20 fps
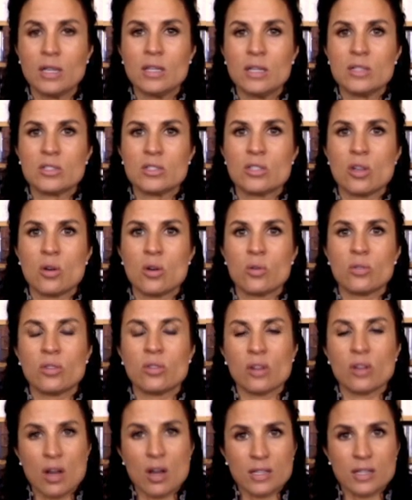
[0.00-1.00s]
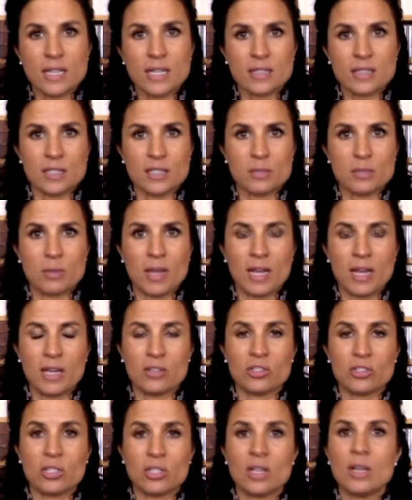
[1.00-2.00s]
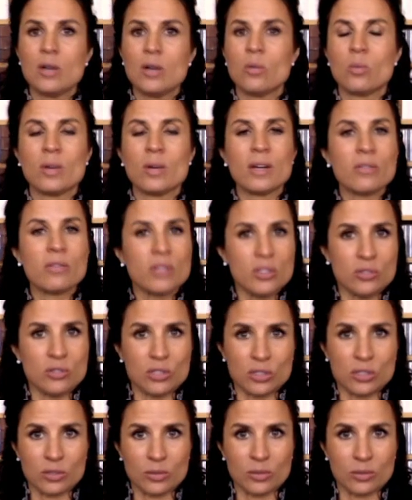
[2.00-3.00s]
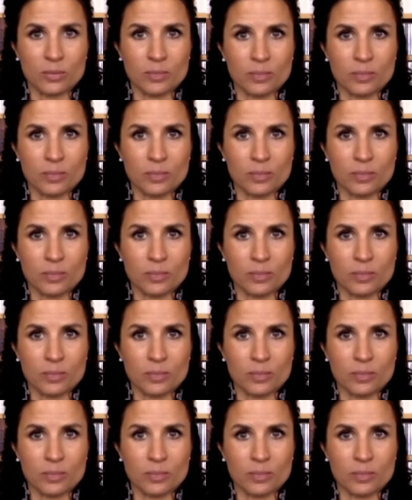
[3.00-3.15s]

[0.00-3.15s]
So the Contact Us page, whatever you do,